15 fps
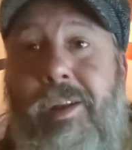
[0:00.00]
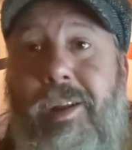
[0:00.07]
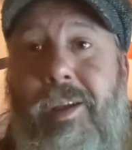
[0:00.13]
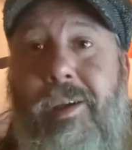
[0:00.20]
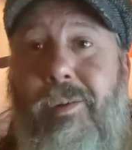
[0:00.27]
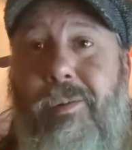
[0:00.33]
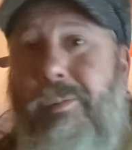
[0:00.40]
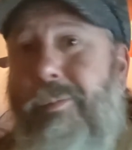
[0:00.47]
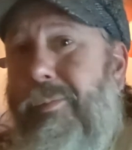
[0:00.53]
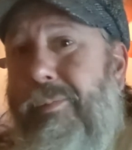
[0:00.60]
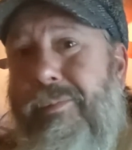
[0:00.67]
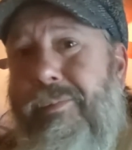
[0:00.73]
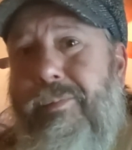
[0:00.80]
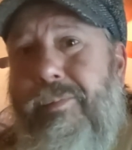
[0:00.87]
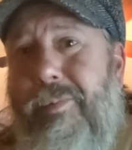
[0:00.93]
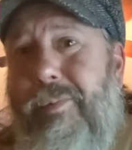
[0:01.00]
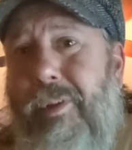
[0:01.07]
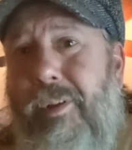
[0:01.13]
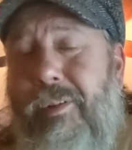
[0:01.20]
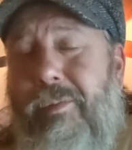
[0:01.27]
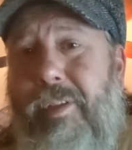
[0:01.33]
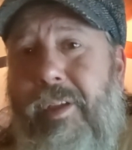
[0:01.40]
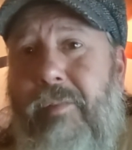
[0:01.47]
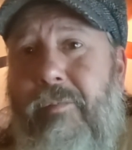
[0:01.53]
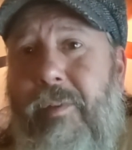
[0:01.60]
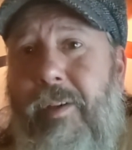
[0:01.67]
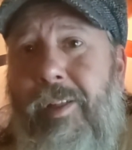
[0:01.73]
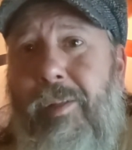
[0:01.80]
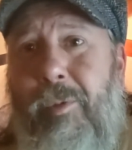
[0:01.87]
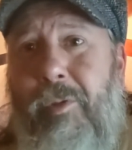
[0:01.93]
Now, are they
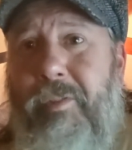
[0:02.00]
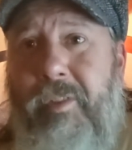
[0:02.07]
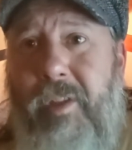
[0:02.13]
infallible?